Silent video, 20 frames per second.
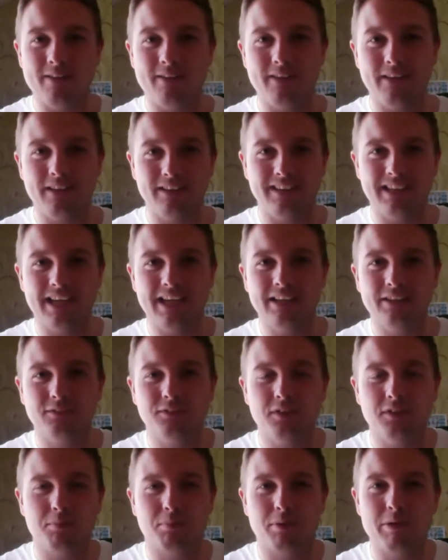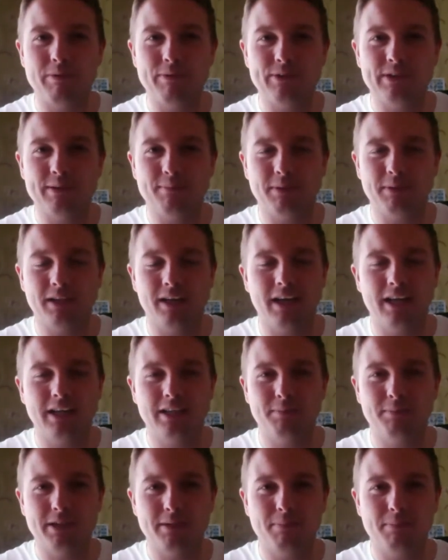thing today is that the premium tip and the
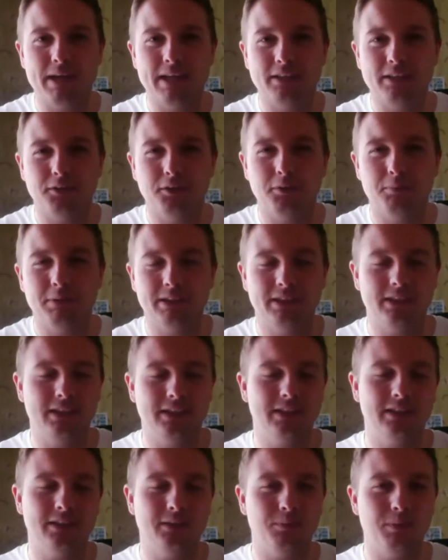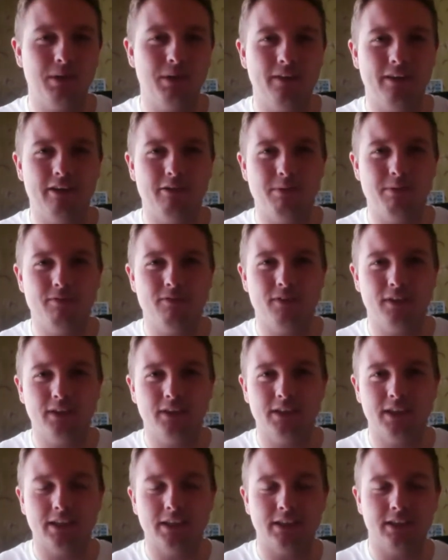next best bet do the business as well. That would be
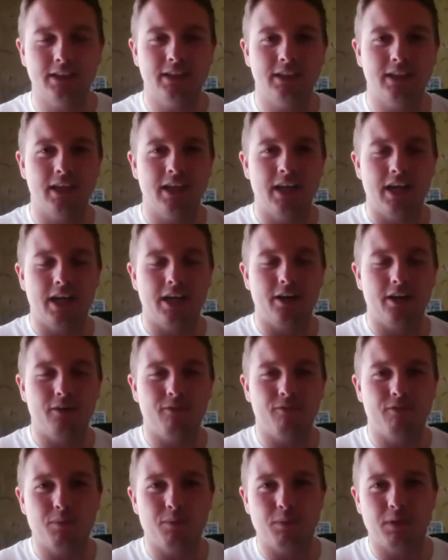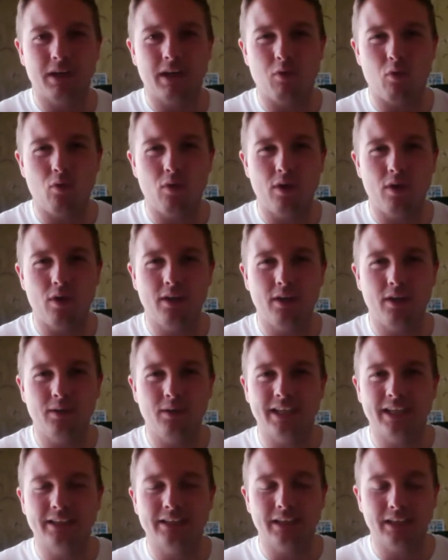fantastic, and hopefully we can have a really good
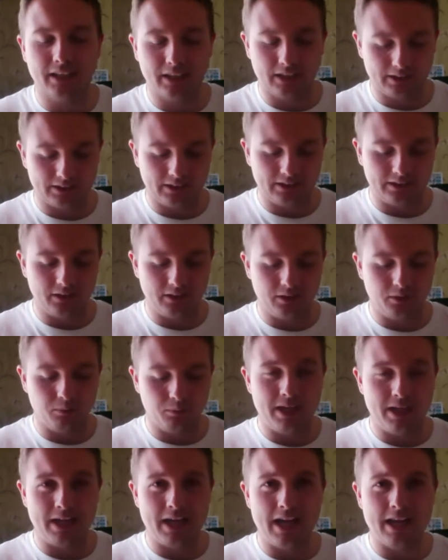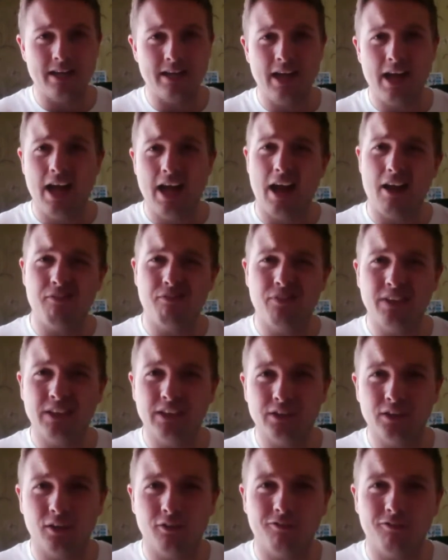day taking us into the weekend and
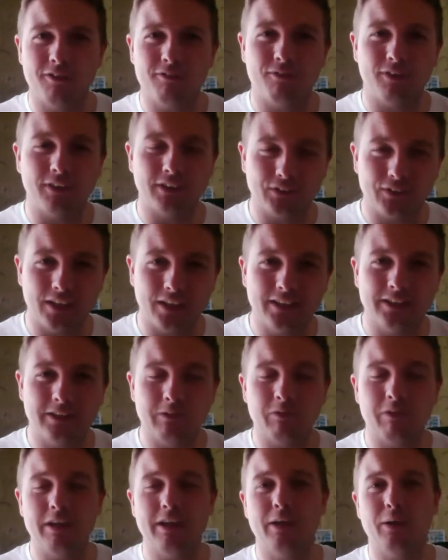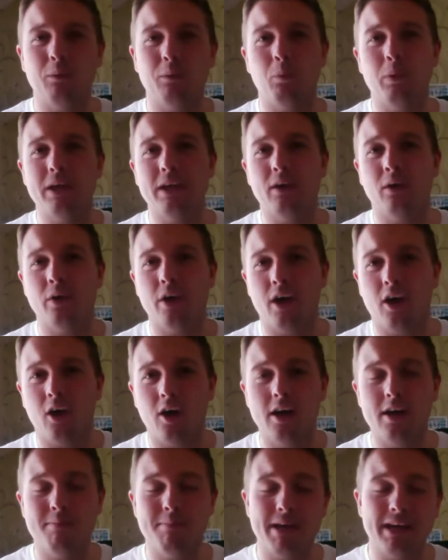finish off a frustrating week on a
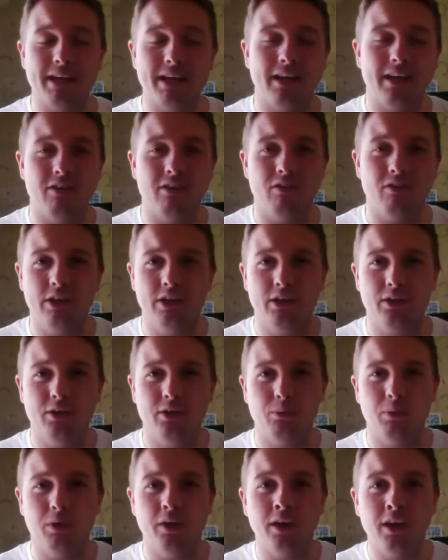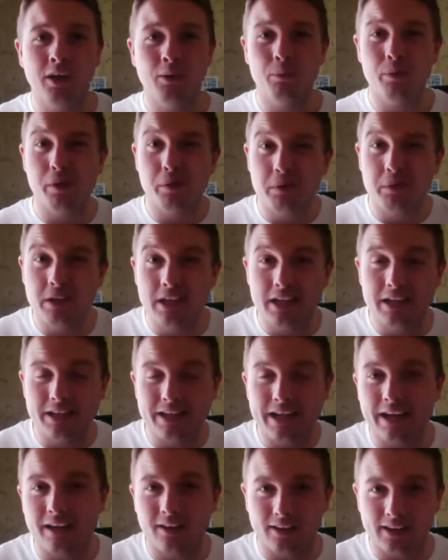high and make it a really good one. We only need a
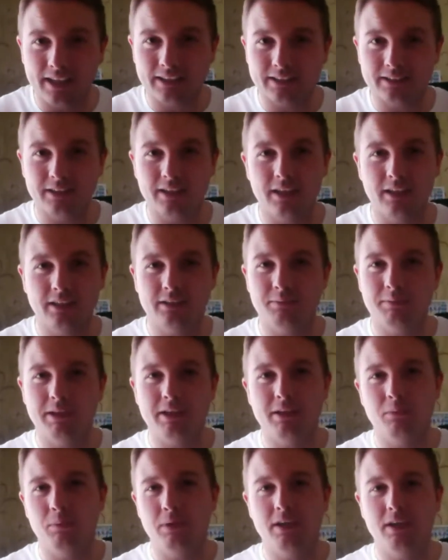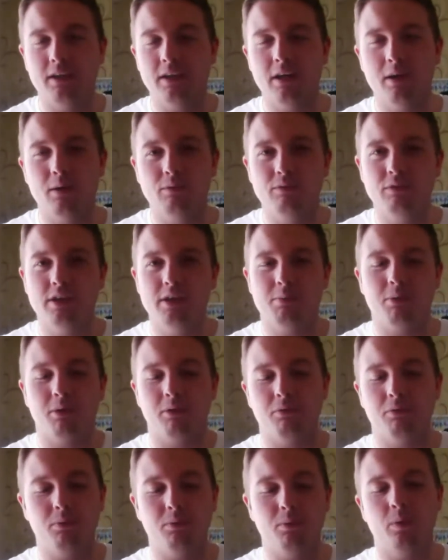day like yesterday to make the week, a really
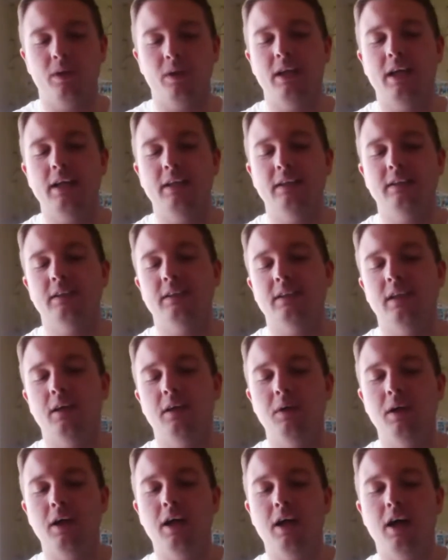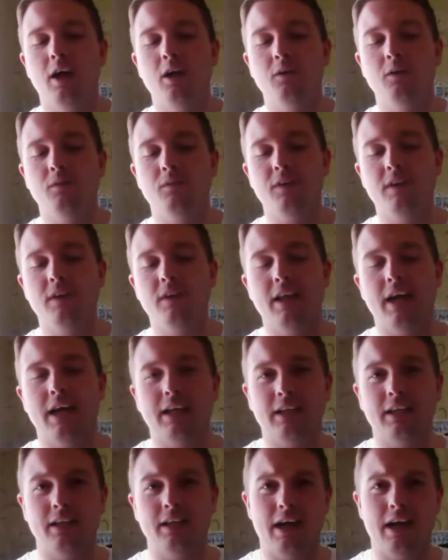profitable one again. So hopefully that
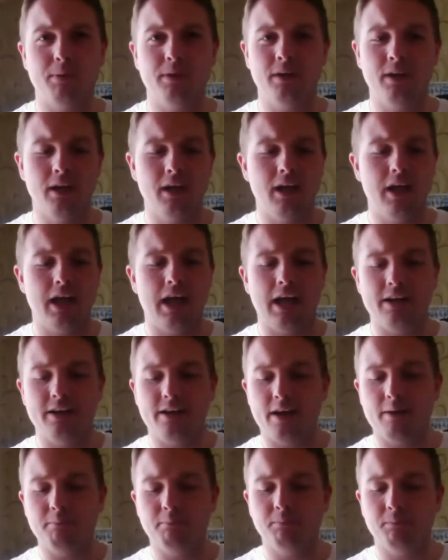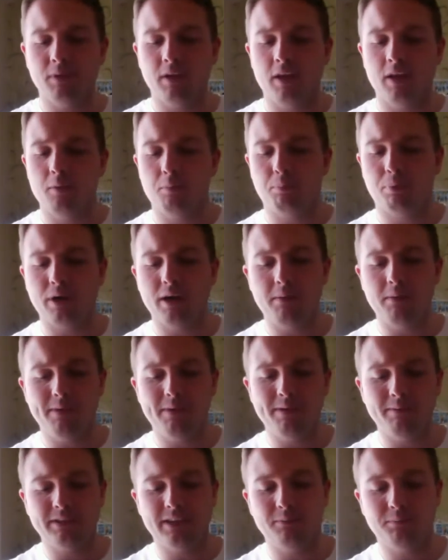can happen. And the
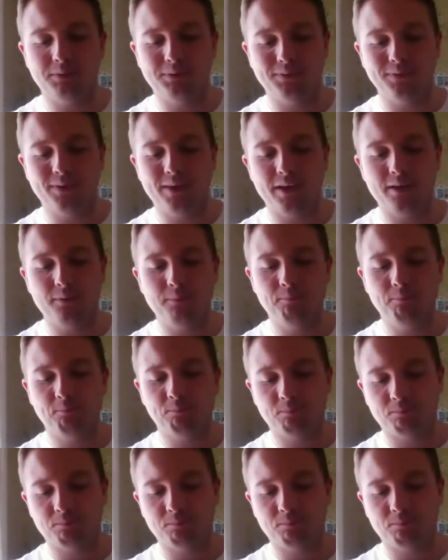premium tips, although